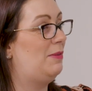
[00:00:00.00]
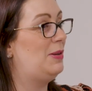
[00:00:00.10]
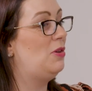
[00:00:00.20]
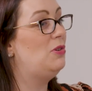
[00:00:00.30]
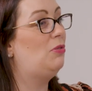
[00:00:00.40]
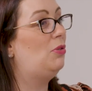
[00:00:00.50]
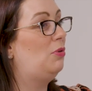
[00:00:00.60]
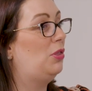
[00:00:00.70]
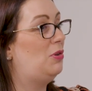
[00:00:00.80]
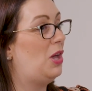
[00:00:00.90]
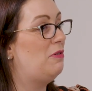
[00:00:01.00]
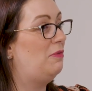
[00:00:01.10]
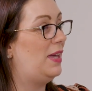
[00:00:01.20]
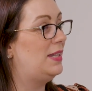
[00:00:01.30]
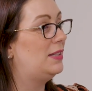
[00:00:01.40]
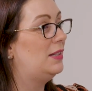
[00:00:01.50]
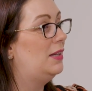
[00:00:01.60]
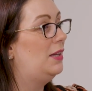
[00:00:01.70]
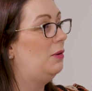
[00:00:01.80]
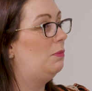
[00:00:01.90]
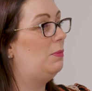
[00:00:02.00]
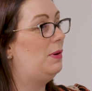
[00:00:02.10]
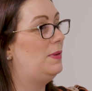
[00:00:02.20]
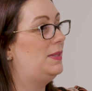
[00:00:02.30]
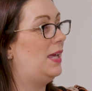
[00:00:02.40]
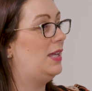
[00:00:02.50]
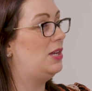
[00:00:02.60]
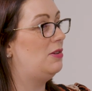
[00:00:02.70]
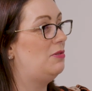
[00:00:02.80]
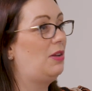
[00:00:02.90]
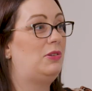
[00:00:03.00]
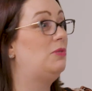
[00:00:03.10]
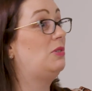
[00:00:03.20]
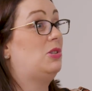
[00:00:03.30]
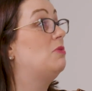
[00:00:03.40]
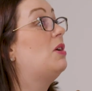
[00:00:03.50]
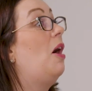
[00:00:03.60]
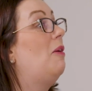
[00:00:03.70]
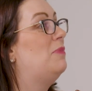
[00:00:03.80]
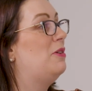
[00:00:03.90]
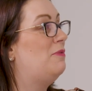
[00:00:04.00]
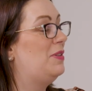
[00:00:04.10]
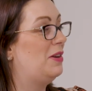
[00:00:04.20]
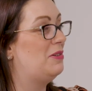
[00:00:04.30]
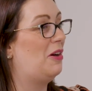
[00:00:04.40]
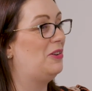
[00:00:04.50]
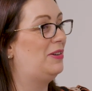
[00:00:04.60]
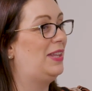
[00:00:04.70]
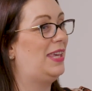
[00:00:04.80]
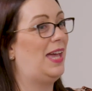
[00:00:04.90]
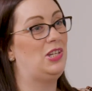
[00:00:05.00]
I mean, who'd have thought through COVID when we were saying, you can't move, you can't do anything.